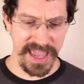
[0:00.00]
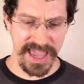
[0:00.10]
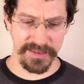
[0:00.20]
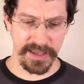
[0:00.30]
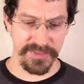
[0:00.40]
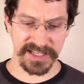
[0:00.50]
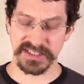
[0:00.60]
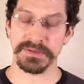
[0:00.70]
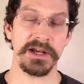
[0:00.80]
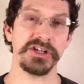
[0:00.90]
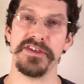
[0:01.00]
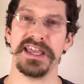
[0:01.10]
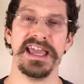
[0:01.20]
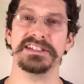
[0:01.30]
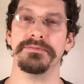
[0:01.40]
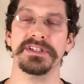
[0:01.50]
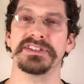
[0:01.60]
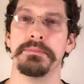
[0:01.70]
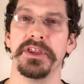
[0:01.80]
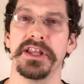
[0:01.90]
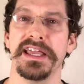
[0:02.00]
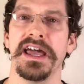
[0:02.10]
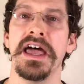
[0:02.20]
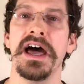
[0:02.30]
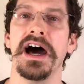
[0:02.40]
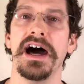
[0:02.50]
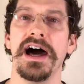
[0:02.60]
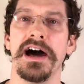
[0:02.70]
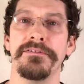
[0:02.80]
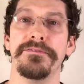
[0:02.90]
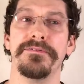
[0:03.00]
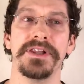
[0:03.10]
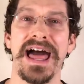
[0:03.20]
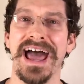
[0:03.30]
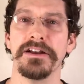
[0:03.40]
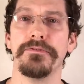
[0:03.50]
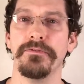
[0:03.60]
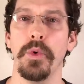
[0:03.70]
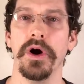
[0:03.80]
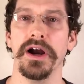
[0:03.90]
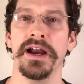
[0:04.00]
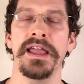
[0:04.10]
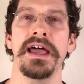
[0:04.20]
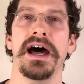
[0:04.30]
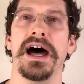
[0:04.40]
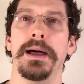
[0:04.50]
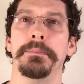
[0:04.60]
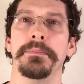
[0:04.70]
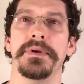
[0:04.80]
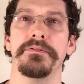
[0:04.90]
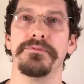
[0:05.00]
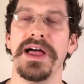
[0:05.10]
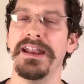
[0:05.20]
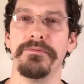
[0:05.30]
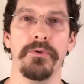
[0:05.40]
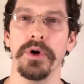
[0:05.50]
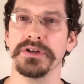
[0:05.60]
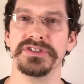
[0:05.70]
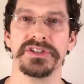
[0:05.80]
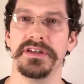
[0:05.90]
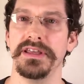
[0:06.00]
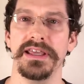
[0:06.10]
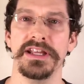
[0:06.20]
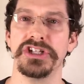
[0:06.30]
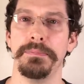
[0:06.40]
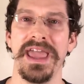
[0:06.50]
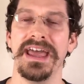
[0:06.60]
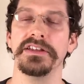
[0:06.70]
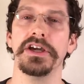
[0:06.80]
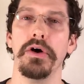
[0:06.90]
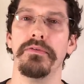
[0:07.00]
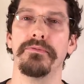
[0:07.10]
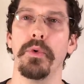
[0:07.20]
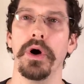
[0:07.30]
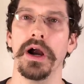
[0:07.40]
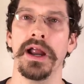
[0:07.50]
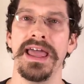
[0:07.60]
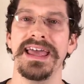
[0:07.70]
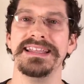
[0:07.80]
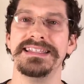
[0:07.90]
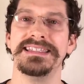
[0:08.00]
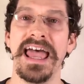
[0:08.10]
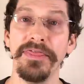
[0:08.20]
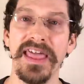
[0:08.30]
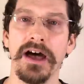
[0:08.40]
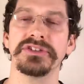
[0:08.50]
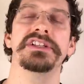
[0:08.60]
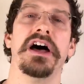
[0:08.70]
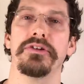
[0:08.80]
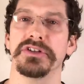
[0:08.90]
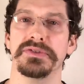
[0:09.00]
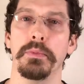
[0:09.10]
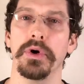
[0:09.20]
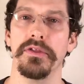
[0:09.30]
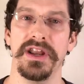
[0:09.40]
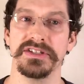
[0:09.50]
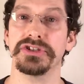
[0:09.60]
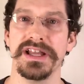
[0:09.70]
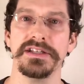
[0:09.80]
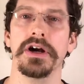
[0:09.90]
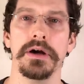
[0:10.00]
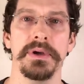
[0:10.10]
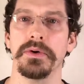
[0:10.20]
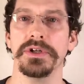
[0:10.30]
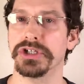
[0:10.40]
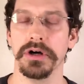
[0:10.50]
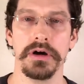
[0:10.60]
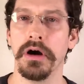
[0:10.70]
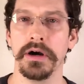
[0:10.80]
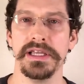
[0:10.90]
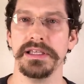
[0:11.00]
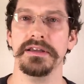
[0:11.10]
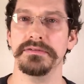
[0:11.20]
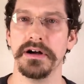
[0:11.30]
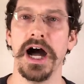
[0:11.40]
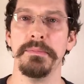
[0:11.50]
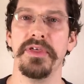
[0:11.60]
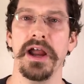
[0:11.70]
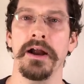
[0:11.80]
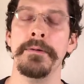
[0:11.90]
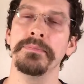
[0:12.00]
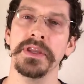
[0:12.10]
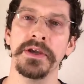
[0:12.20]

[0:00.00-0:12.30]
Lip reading: And that's especially the case if it's something like a flat four. Flat fours in Japan go for $10,000 more than a straight Kermit, which are already up there.